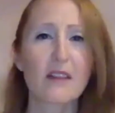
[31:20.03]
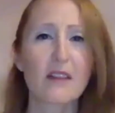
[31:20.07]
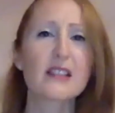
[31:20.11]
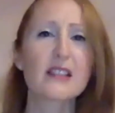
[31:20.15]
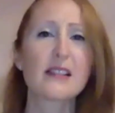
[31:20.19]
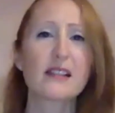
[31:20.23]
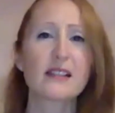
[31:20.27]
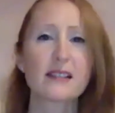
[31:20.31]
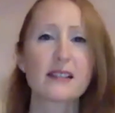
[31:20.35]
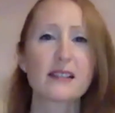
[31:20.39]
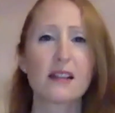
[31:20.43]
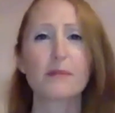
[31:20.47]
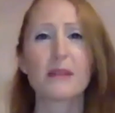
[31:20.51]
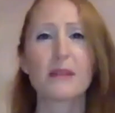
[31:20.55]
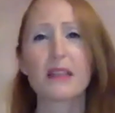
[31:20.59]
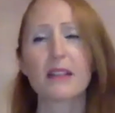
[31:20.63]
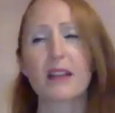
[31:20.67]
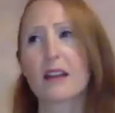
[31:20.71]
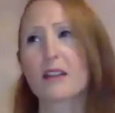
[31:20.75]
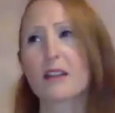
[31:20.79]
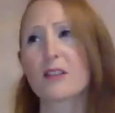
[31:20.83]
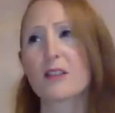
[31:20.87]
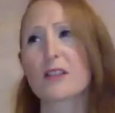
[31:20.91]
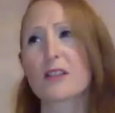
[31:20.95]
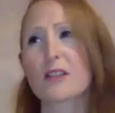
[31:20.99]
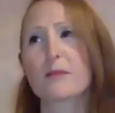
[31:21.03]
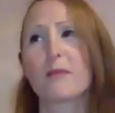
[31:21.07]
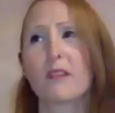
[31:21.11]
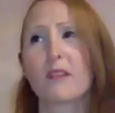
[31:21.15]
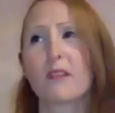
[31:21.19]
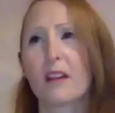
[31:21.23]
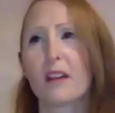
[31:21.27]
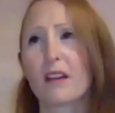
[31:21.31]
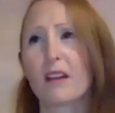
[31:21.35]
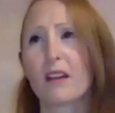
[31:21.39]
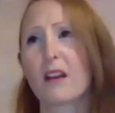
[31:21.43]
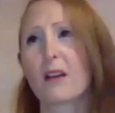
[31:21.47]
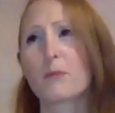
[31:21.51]
Is it something I just
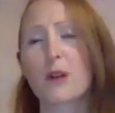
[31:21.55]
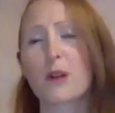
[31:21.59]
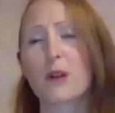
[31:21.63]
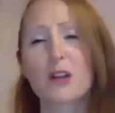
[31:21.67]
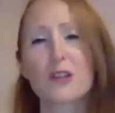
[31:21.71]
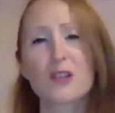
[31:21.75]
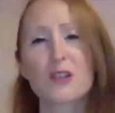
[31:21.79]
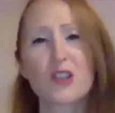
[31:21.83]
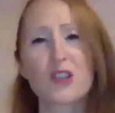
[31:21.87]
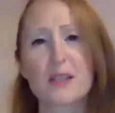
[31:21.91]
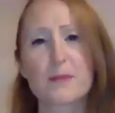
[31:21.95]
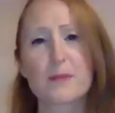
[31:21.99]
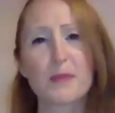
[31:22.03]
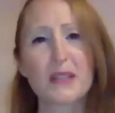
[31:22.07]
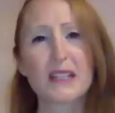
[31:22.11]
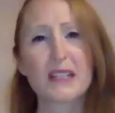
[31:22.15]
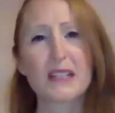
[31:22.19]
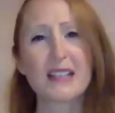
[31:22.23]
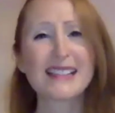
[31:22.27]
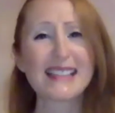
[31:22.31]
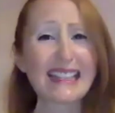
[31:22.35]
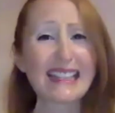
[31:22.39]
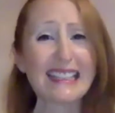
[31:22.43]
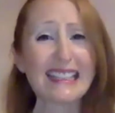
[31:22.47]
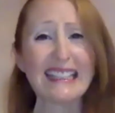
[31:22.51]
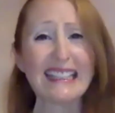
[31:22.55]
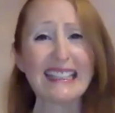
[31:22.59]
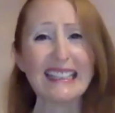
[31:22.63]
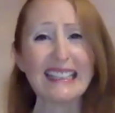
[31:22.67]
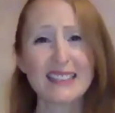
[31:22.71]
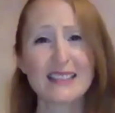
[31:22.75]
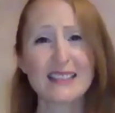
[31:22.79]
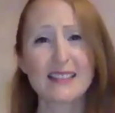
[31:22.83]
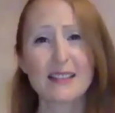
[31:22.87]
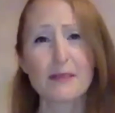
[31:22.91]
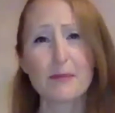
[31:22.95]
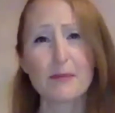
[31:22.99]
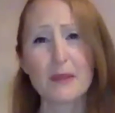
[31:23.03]
purchased because I
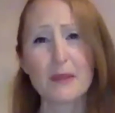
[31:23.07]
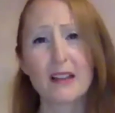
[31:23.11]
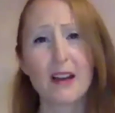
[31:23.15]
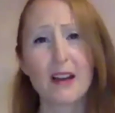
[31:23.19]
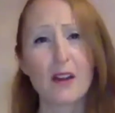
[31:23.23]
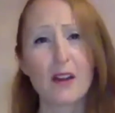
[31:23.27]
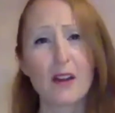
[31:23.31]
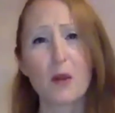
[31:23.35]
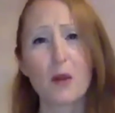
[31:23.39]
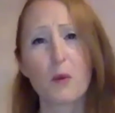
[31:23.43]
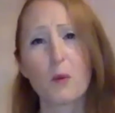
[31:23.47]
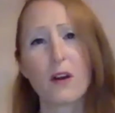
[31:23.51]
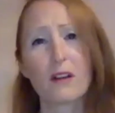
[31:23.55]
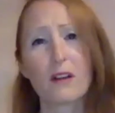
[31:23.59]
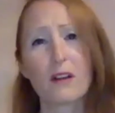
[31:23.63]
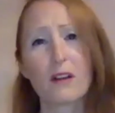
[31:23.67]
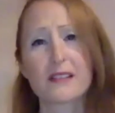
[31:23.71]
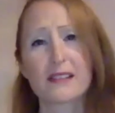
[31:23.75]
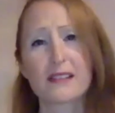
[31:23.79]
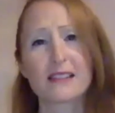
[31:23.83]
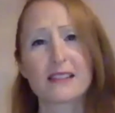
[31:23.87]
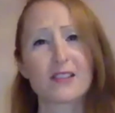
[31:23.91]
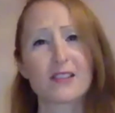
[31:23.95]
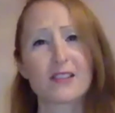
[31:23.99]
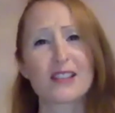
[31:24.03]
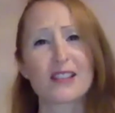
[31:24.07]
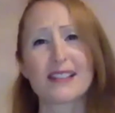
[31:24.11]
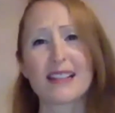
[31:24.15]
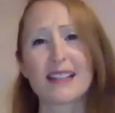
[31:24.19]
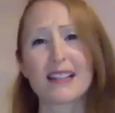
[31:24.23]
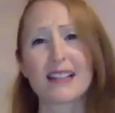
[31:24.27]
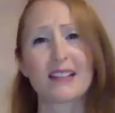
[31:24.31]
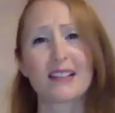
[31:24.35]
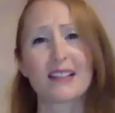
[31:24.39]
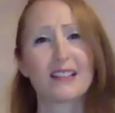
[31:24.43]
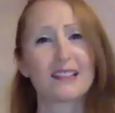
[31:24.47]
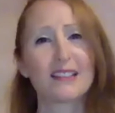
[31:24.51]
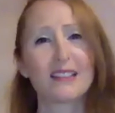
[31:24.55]
needed something on the wall? Is it just like
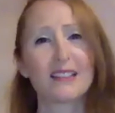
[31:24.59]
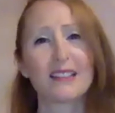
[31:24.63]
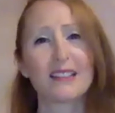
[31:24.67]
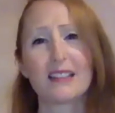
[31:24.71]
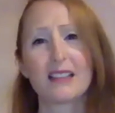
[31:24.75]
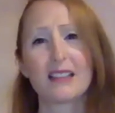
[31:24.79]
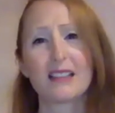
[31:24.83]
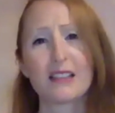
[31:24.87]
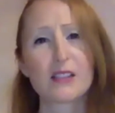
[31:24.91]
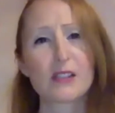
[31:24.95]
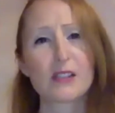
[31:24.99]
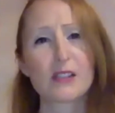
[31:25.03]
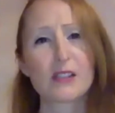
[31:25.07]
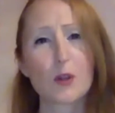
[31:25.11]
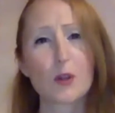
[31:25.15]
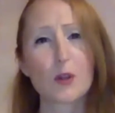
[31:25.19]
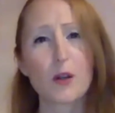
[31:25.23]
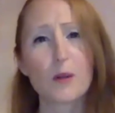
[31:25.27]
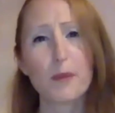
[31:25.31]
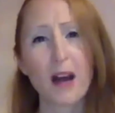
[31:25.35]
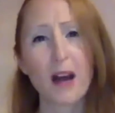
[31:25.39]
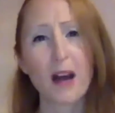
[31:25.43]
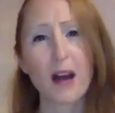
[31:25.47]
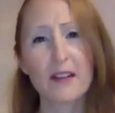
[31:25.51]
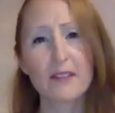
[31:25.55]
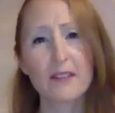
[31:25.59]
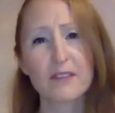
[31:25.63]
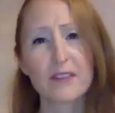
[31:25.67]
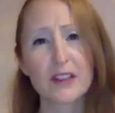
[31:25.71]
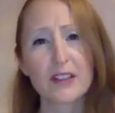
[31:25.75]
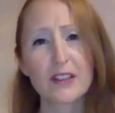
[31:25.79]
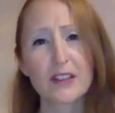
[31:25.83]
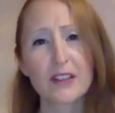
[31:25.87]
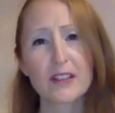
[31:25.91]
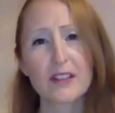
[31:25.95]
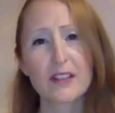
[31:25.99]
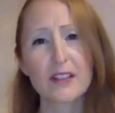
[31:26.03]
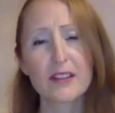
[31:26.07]
a store-bought
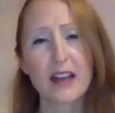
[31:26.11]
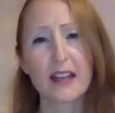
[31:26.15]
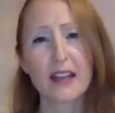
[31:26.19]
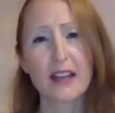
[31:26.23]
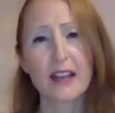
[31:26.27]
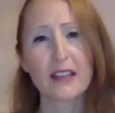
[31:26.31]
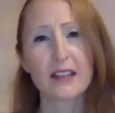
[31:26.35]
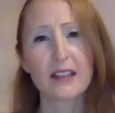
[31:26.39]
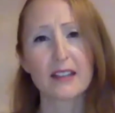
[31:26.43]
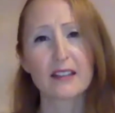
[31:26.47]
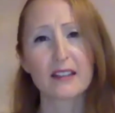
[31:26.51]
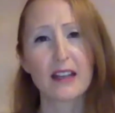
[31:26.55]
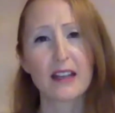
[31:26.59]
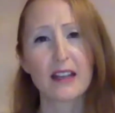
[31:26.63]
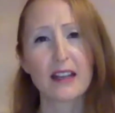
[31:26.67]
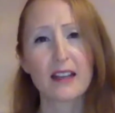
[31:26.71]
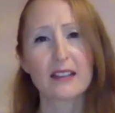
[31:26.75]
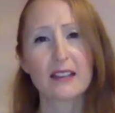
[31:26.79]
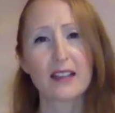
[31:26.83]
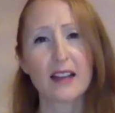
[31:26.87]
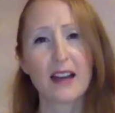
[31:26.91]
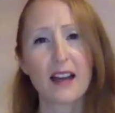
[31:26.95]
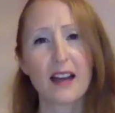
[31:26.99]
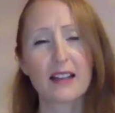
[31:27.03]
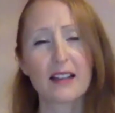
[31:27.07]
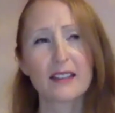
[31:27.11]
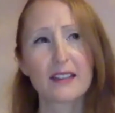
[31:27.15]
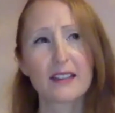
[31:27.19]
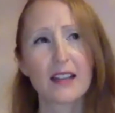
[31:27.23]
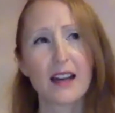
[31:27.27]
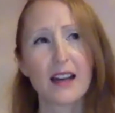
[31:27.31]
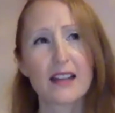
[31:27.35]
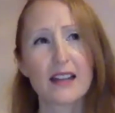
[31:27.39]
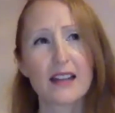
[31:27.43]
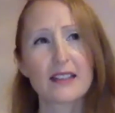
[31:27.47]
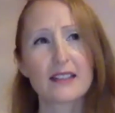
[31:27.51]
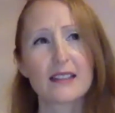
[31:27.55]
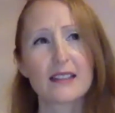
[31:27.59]
filler that I